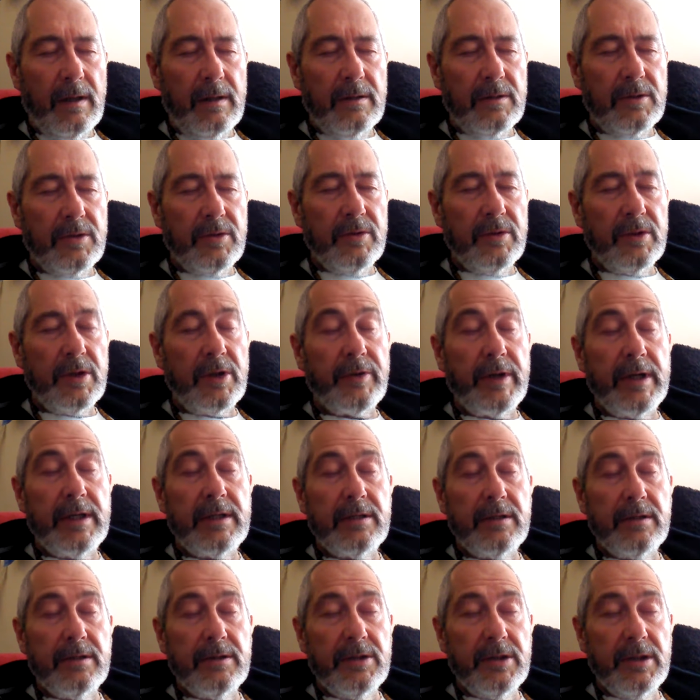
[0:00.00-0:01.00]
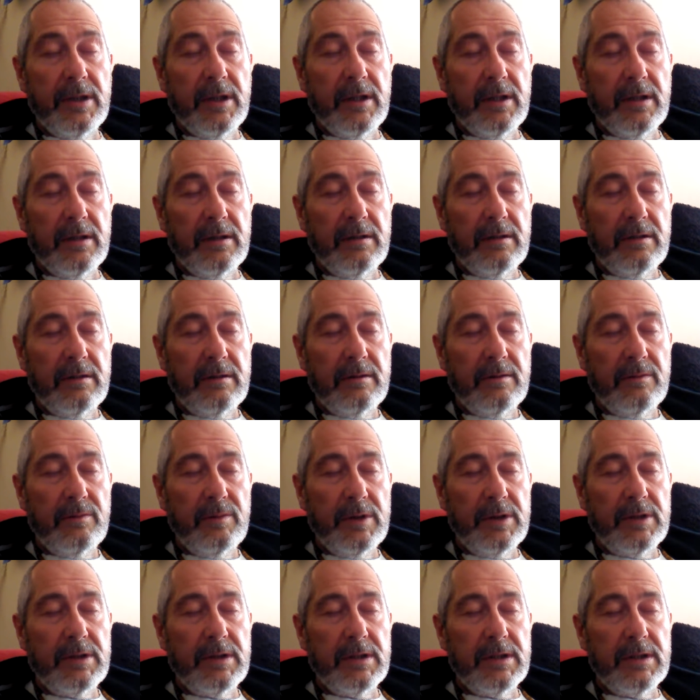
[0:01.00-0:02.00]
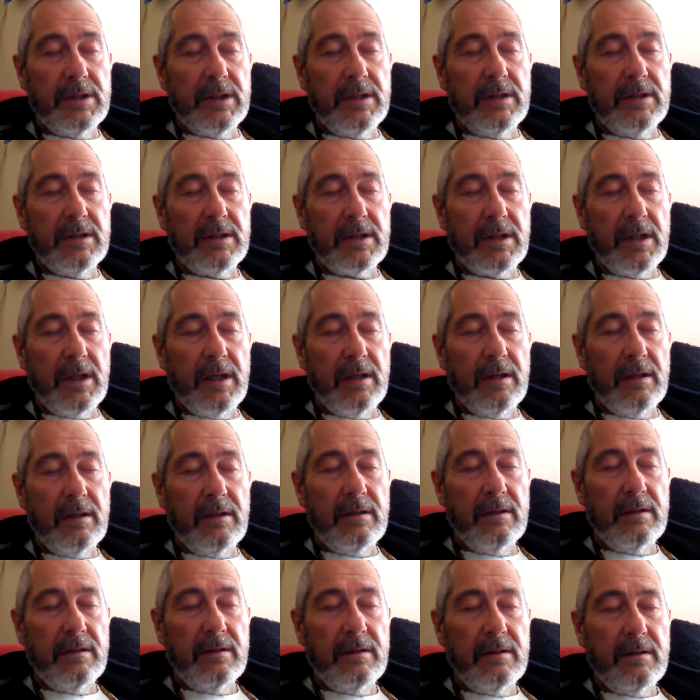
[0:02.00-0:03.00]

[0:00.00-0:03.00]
to the greater jihad, which is inside